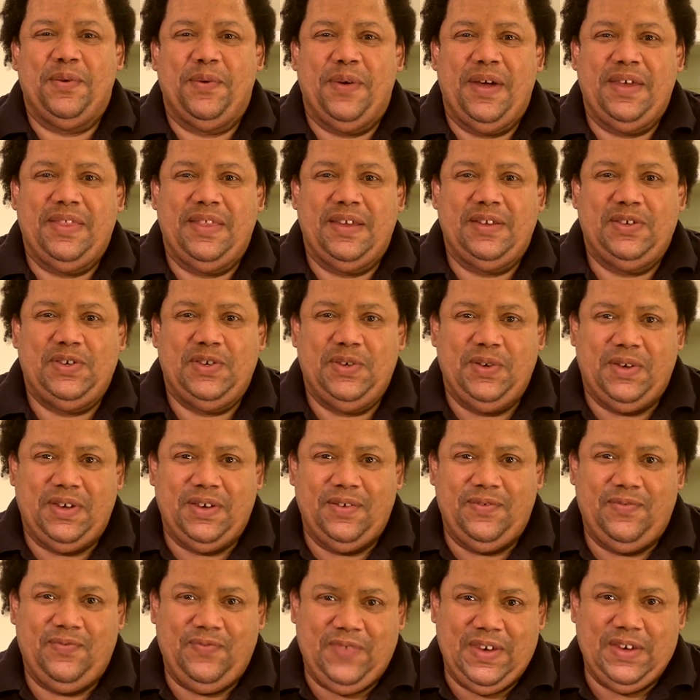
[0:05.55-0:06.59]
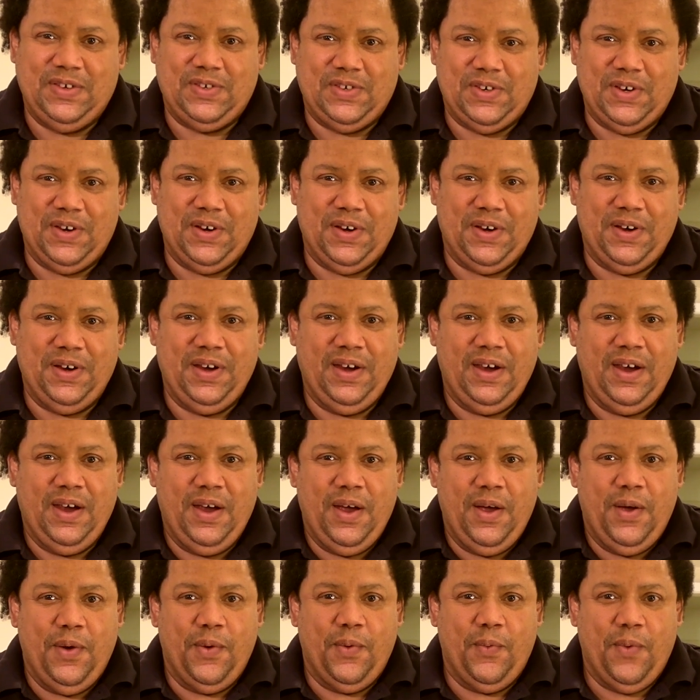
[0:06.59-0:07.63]
way that you could feature
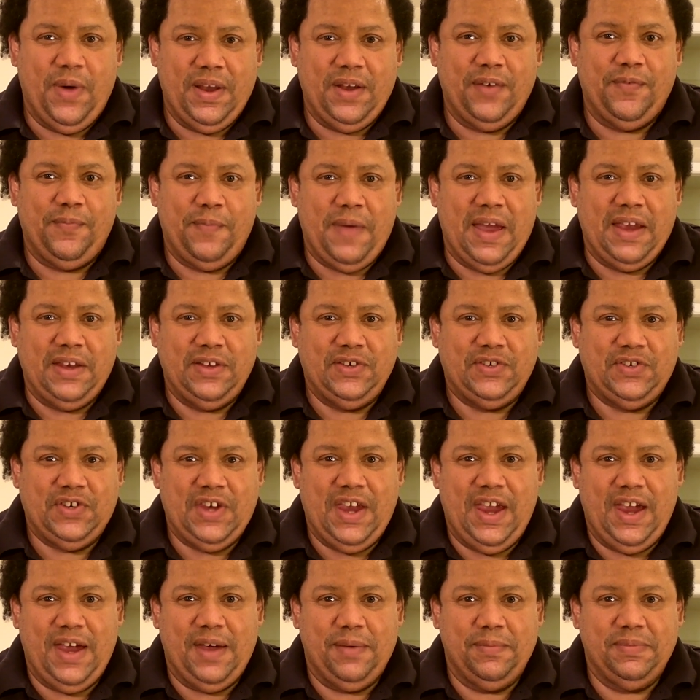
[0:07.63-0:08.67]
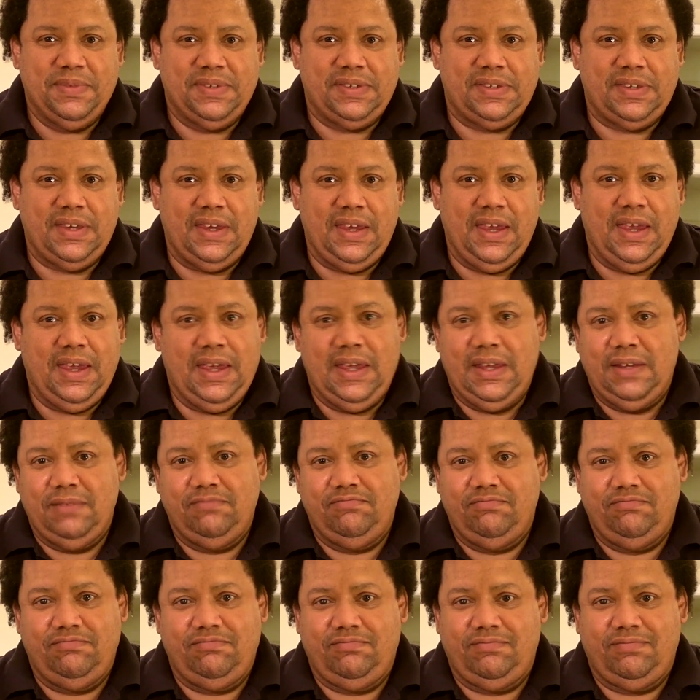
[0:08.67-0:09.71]
one of my jams
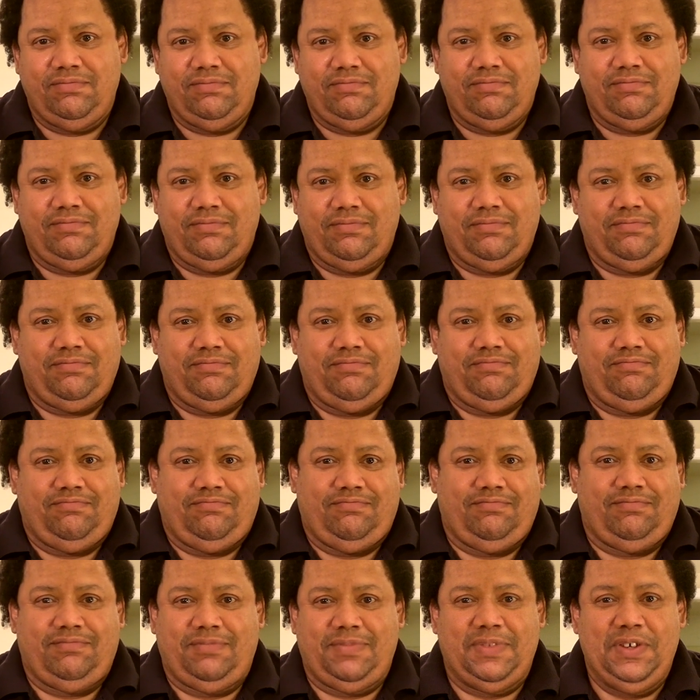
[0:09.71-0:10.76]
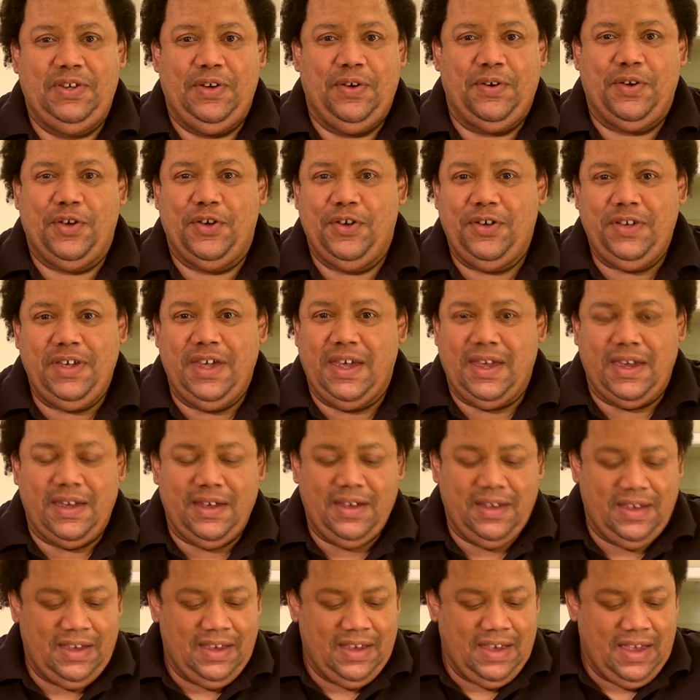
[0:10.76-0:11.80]
in your cooking.
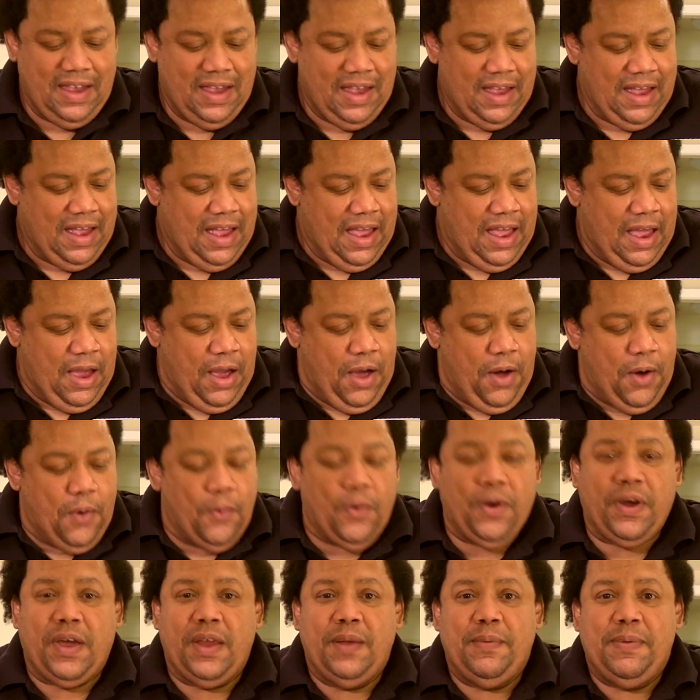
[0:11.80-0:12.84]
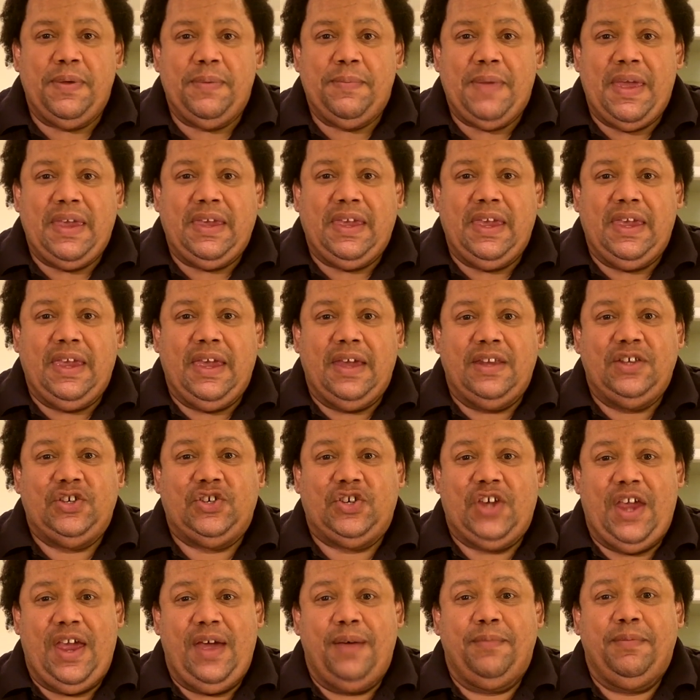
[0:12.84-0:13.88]
We're going to be making a
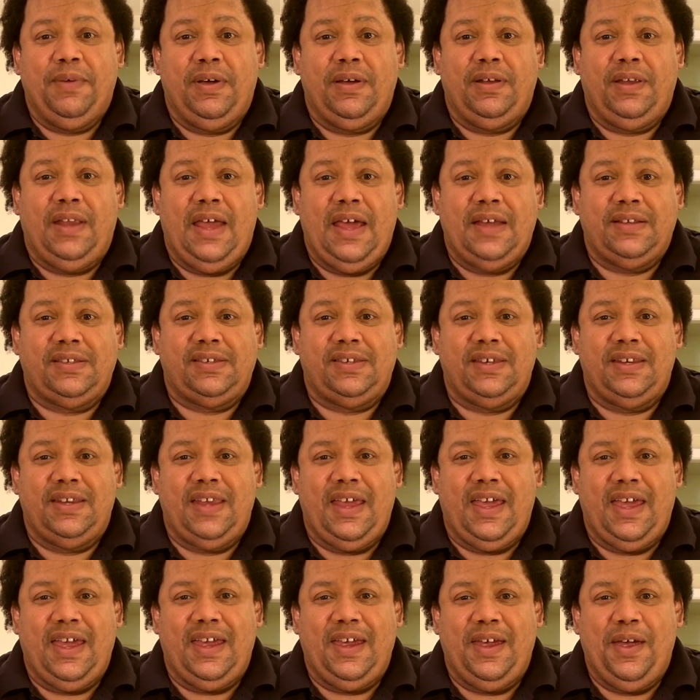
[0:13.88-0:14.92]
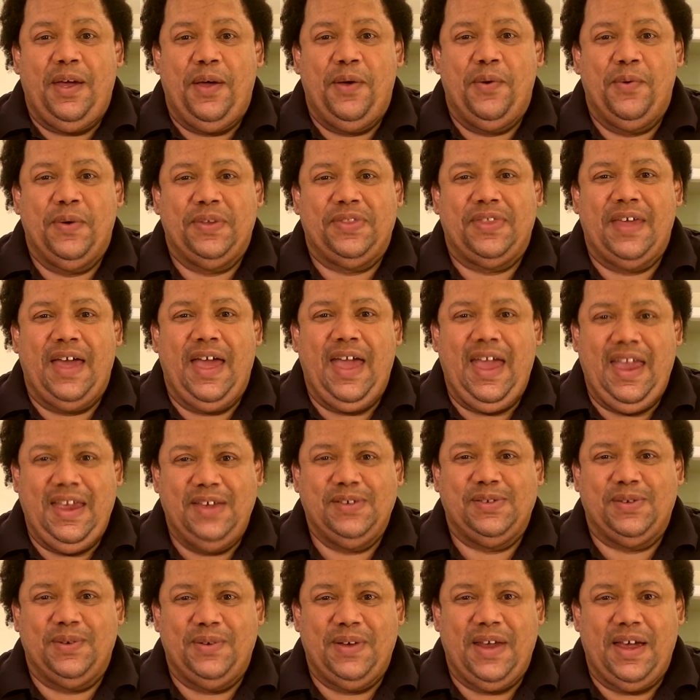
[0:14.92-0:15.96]
jam galette today with a
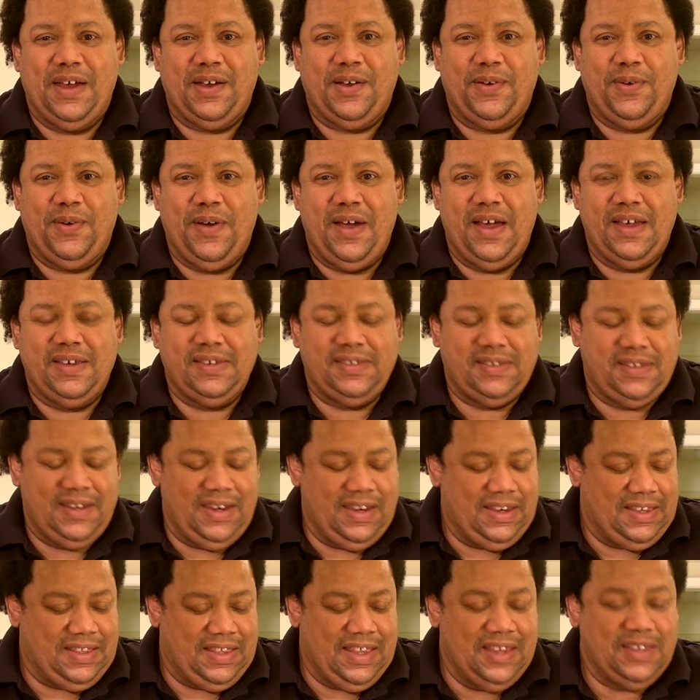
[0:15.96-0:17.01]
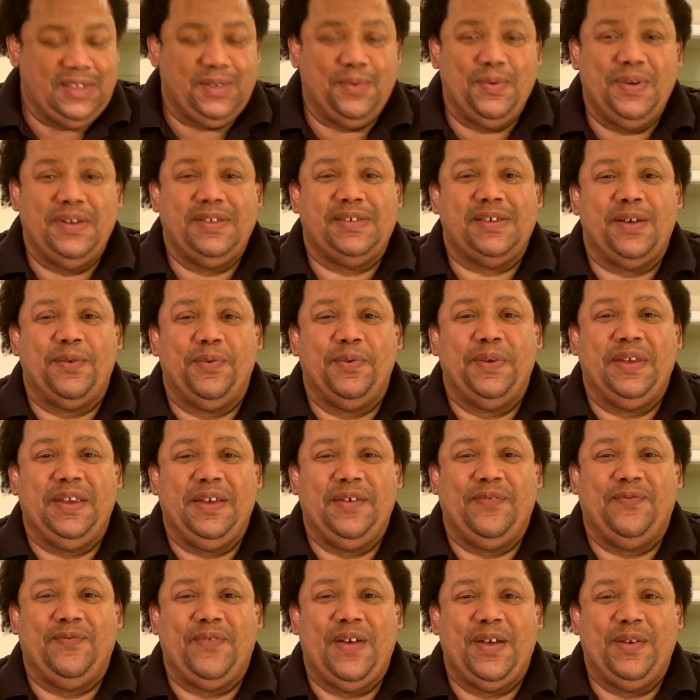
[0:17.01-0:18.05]
hazelnut crust. This one's a
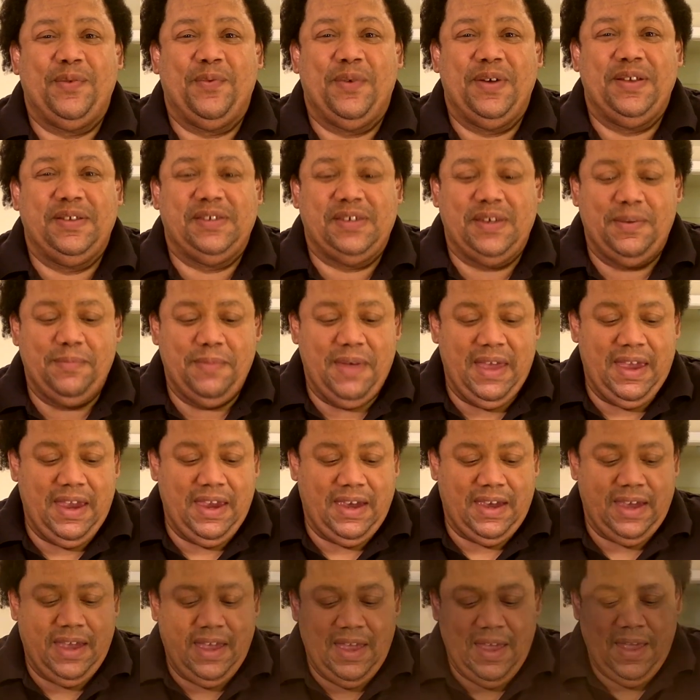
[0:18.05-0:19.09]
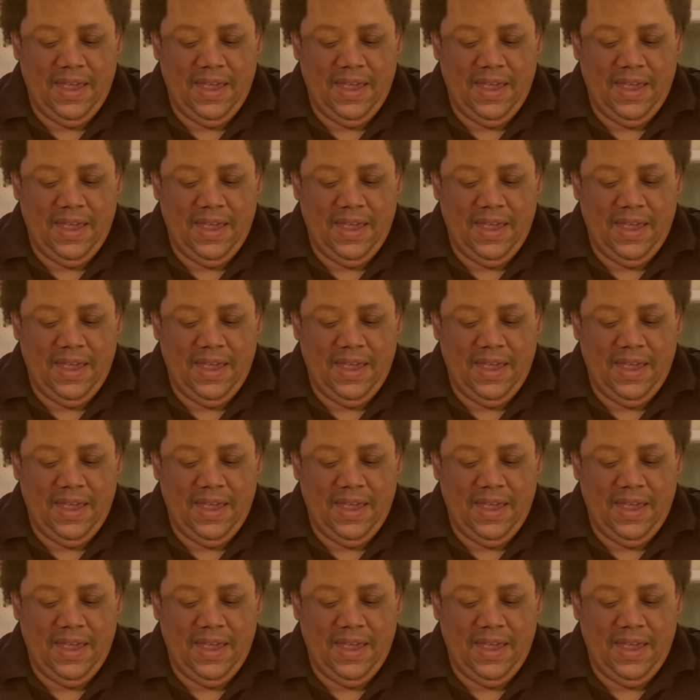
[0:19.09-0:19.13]
really fun one to make.